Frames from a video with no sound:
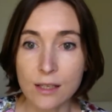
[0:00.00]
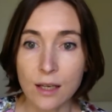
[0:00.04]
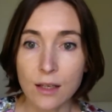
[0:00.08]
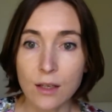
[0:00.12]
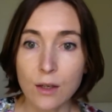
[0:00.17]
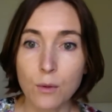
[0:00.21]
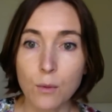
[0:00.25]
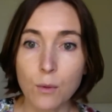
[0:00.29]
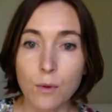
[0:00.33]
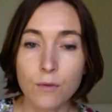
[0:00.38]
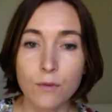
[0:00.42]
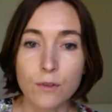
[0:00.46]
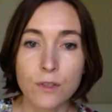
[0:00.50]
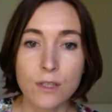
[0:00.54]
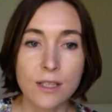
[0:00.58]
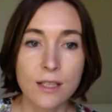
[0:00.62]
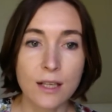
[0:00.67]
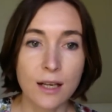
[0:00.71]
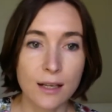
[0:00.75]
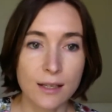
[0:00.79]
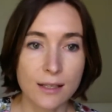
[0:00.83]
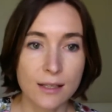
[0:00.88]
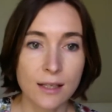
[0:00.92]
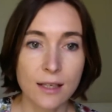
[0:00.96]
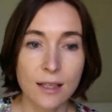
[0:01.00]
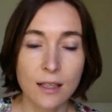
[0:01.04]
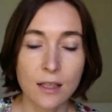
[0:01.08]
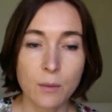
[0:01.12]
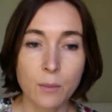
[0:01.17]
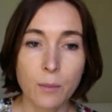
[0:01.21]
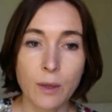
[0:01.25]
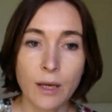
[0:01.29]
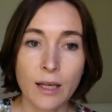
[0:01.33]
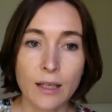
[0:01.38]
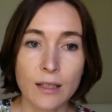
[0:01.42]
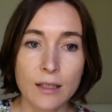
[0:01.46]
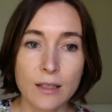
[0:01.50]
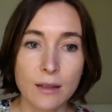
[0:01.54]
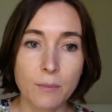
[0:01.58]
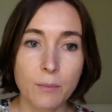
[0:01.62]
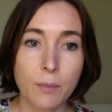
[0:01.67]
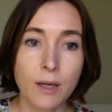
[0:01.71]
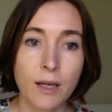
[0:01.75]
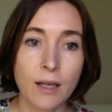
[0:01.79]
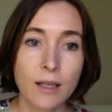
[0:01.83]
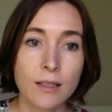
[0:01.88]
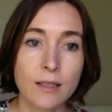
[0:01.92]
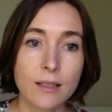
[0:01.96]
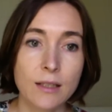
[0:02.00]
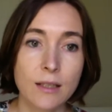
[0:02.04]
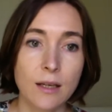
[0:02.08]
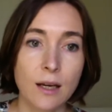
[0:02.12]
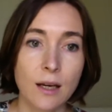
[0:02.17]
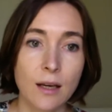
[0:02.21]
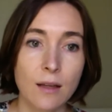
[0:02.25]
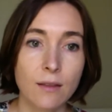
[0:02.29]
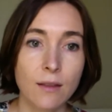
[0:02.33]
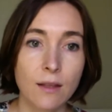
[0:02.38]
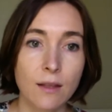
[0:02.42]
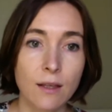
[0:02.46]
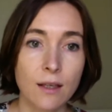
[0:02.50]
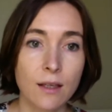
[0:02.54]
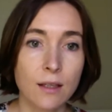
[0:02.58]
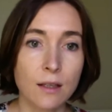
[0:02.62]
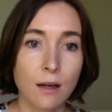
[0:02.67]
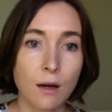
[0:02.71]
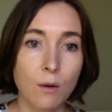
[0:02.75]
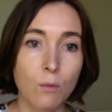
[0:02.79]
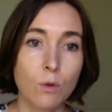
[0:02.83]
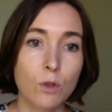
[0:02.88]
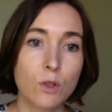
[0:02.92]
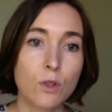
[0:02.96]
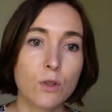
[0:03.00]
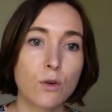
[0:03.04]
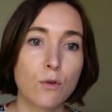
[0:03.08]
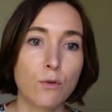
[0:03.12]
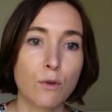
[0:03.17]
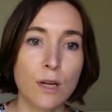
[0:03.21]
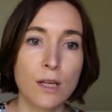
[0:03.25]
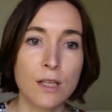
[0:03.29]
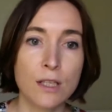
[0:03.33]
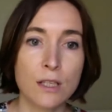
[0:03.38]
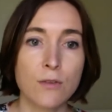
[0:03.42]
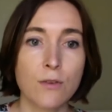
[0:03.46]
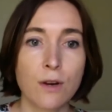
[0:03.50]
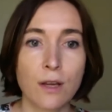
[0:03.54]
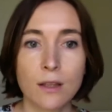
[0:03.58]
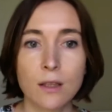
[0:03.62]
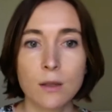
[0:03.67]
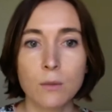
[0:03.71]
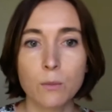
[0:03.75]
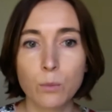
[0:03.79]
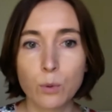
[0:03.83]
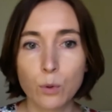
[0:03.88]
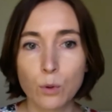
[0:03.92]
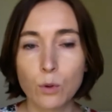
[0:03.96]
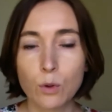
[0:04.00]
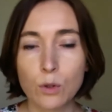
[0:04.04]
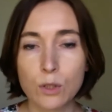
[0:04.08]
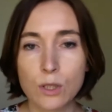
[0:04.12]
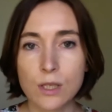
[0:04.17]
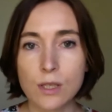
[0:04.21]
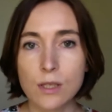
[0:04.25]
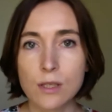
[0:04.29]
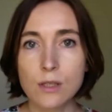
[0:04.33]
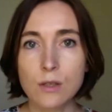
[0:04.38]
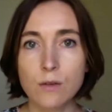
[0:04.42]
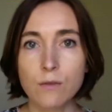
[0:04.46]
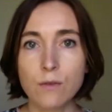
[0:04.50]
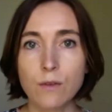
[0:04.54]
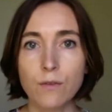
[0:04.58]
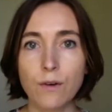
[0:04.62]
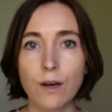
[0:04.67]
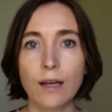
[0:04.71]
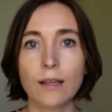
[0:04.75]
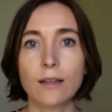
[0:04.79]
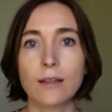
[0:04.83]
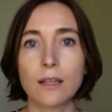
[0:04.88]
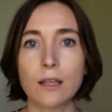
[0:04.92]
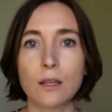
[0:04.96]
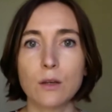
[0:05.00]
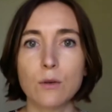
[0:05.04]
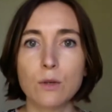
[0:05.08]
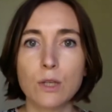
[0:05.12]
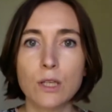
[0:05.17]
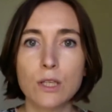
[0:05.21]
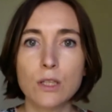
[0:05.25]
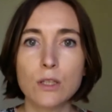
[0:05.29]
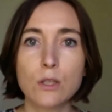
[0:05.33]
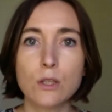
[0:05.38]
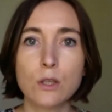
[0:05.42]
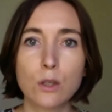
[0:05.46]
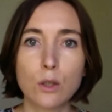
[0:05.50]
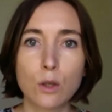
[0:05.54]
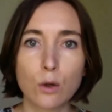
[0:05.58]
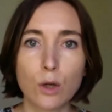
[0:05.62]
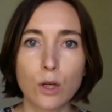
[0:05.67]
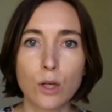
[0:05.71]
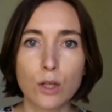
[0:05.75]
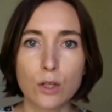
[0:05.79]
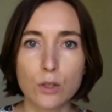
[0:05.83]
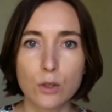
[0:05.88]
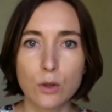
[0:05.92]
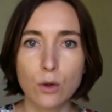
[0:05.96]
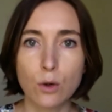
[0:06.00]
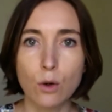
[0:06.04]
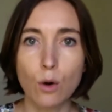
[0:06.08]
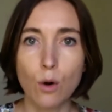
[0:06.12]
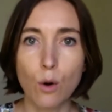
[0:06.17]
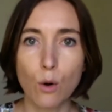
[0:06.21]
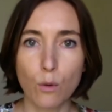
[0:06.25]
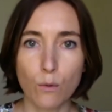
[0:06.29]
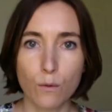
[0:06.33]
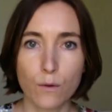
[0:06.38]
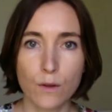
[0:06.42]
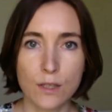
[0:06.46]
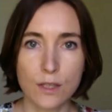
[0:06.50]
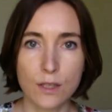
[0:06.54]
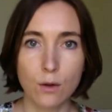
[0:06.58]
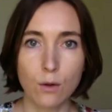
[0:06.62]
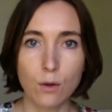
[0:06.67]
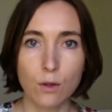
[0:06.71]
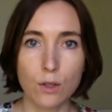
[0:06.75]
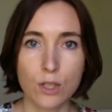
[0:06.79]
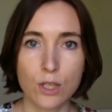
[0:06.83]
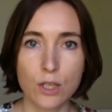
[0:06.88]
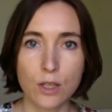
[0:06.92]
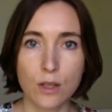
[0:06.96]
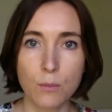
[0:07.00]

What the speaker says: I know we've discussed a little bit, but I think I wanted to reiterate the importance of the fact that you need to look at your whole physiology.